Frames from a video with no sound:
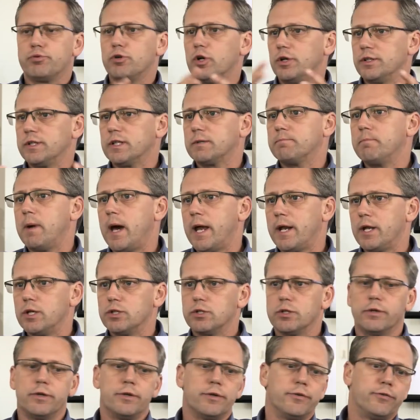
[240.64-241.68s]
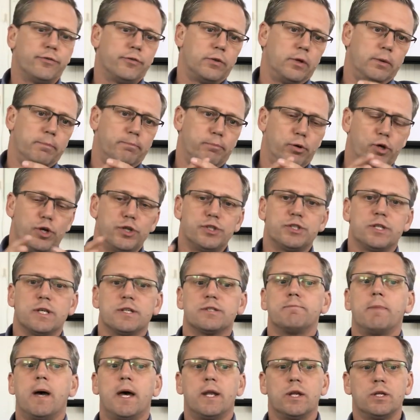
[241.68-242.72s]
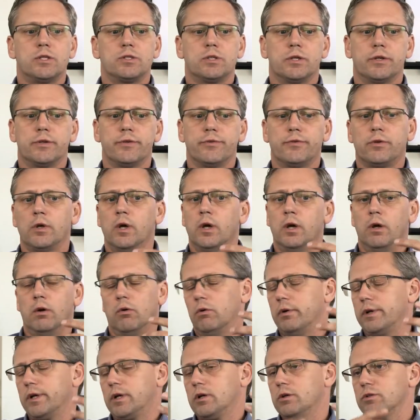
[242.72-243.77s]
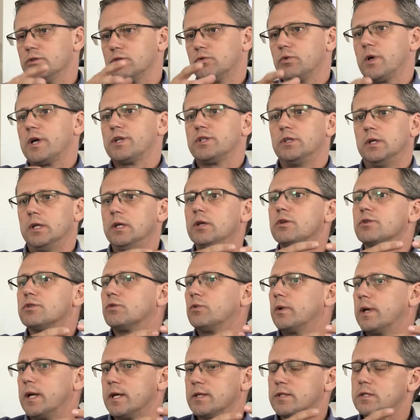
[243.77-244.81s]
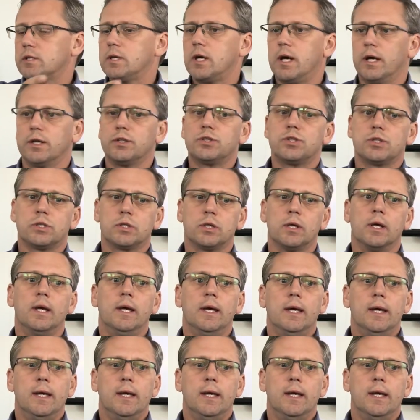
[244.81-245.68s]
project managers, purchase managers, or the construction industry as such,